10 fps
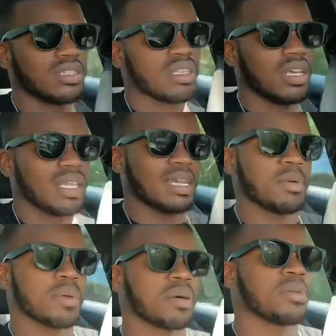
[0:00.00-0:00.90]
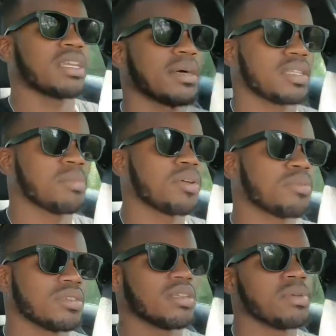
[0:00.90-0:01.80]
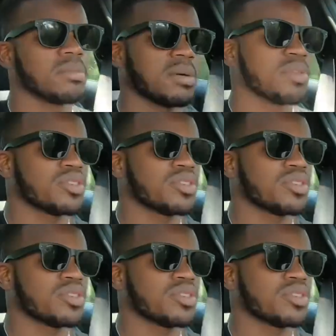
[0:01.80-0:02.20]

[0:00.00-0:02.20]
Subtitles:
Now, a lot of people complain about the BMW